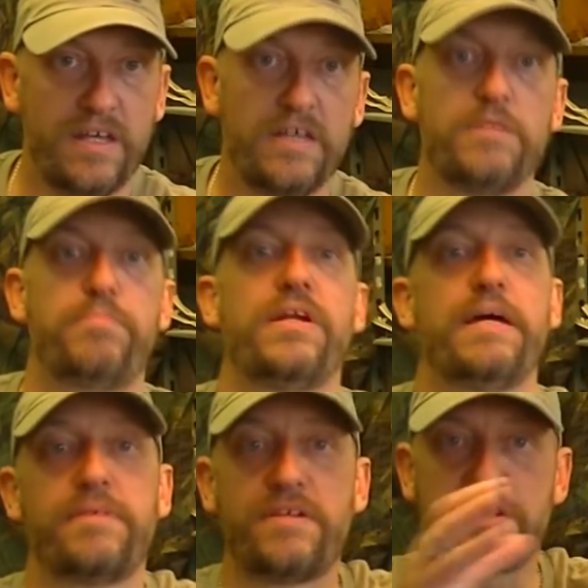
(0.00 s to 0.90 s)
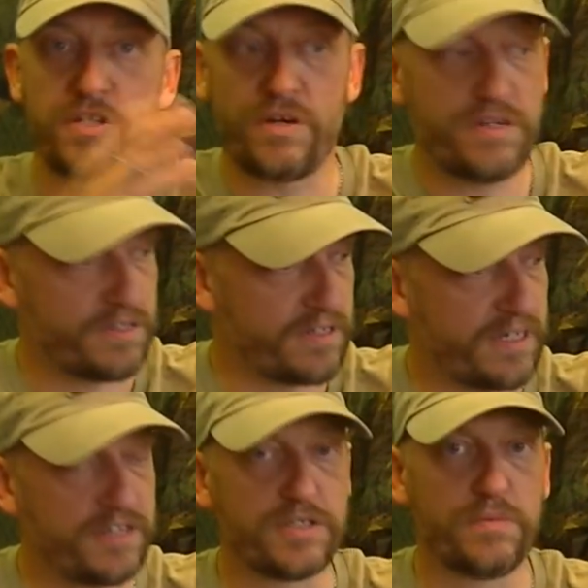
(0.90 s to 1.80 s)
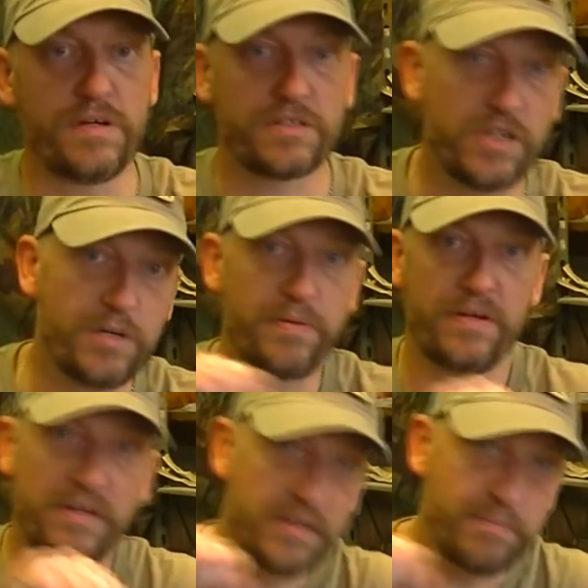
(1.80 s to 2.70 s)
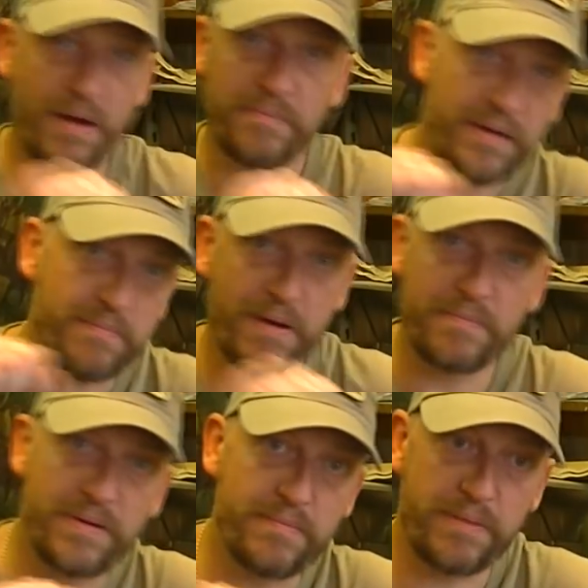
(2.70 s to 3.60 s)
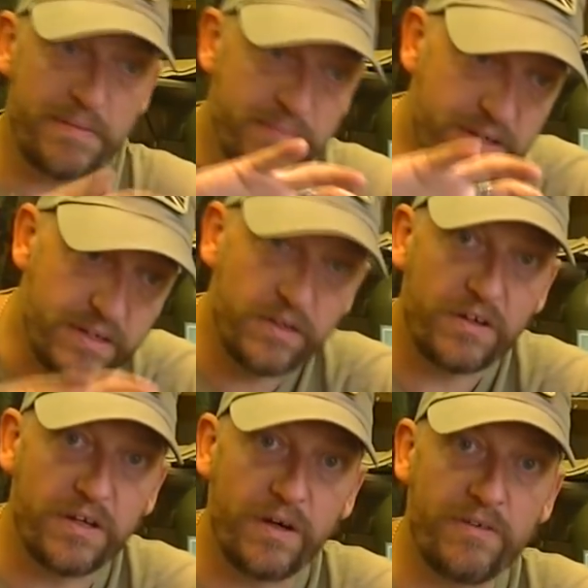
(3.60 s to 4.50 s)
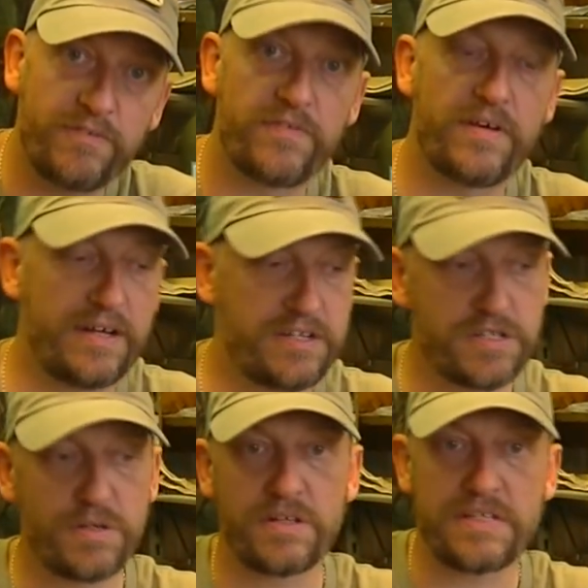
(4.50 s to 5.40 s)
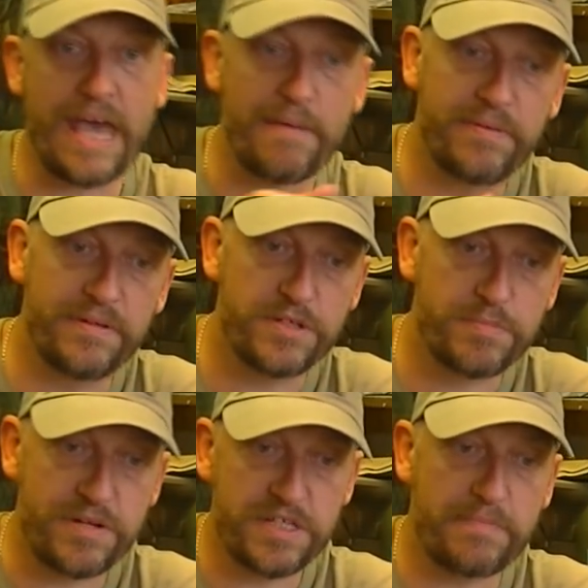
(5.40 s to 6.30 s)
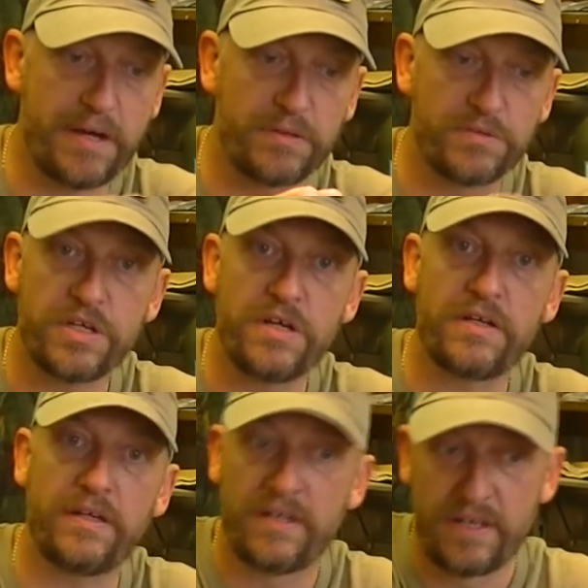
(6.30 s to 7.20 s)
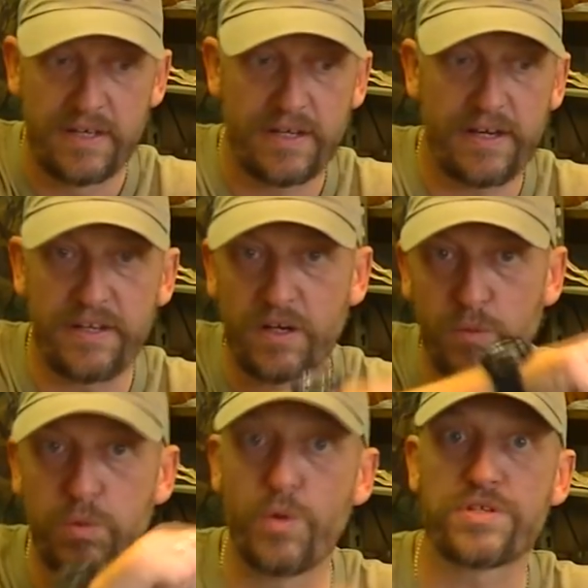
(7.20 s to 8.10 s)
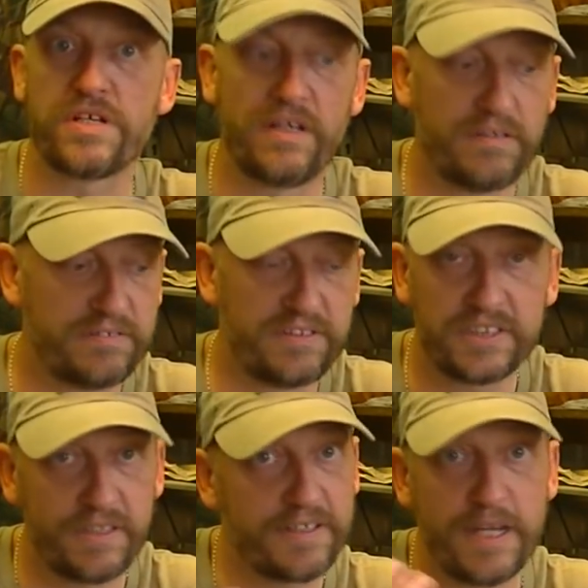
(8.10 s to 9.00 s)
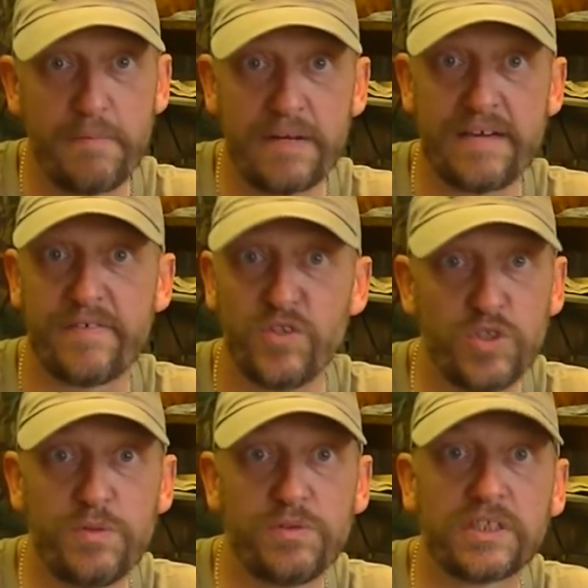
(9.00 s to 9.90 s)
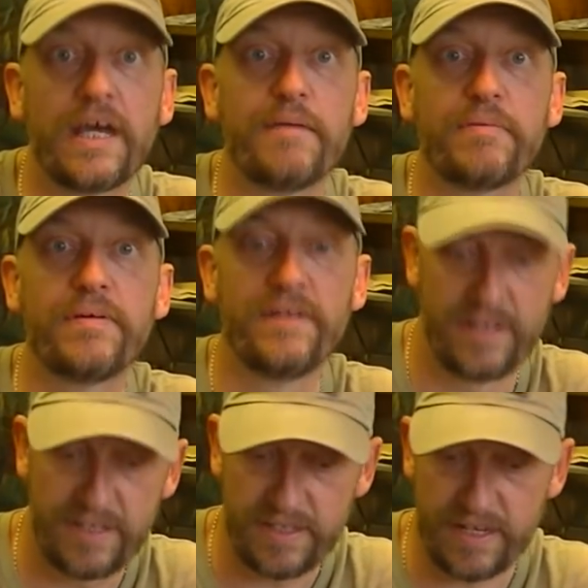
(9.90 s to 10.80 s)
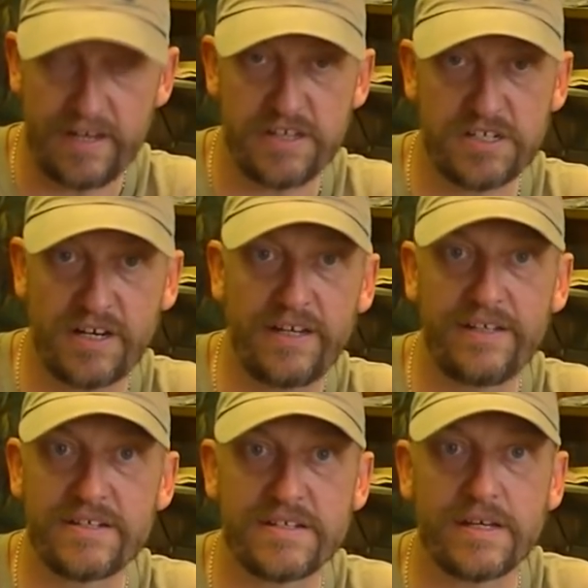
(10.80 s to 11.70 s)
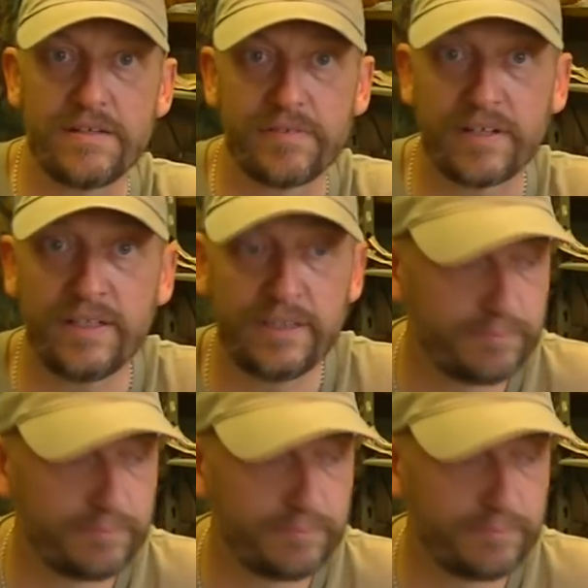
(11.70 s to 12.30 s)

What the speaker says: You put it up on its side on the kitchen worktop, you pump it and pump it and pump it, lock it off, and it's just like a tap. You just press the button or turn it, and you've got water just like coming out of a normal tap, and it's clean and safe. Okay.